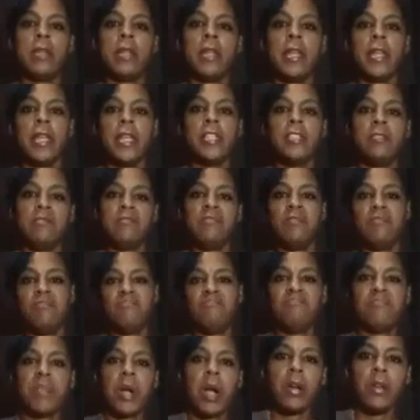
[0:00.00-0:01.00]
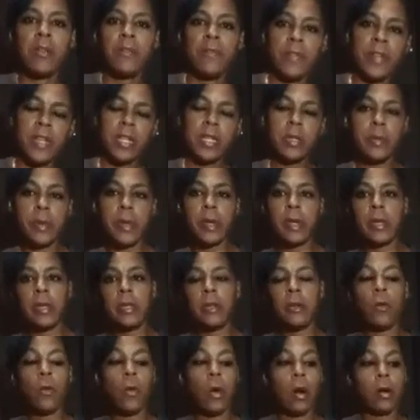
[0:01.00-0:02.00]
It ain't perfect, but
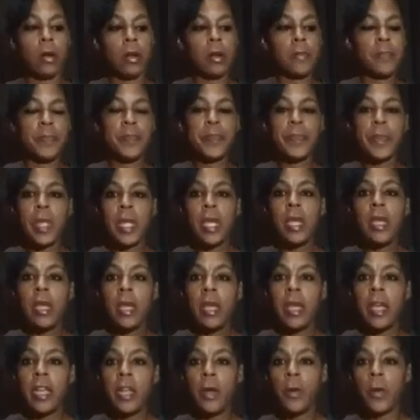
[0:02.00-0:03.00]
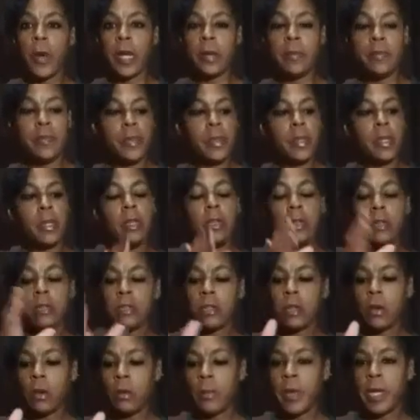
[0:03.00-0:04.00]
it'll work. Anyway,
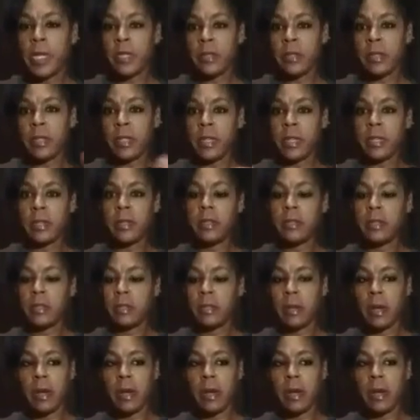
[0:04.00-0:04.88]
so basically,